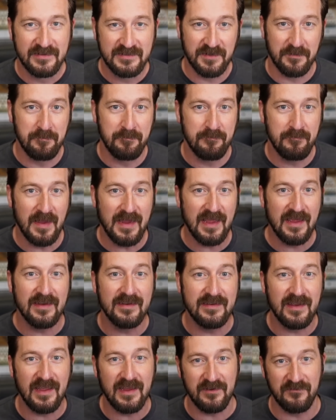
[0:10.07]
to
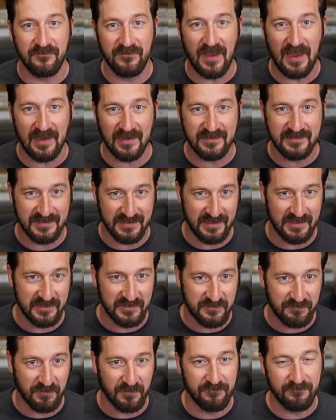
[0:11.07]
mandate
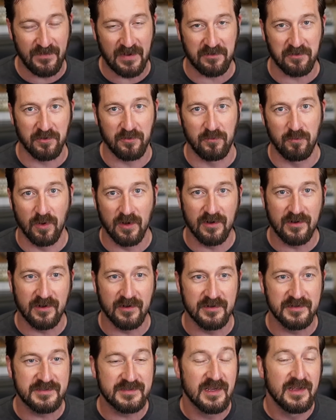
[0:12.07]
vaccines for federal
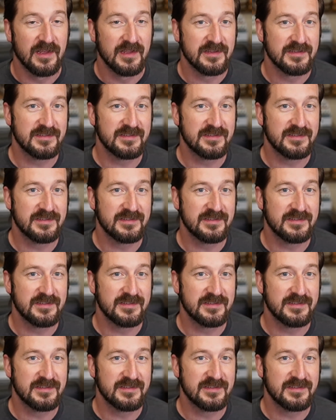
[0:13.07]
workers.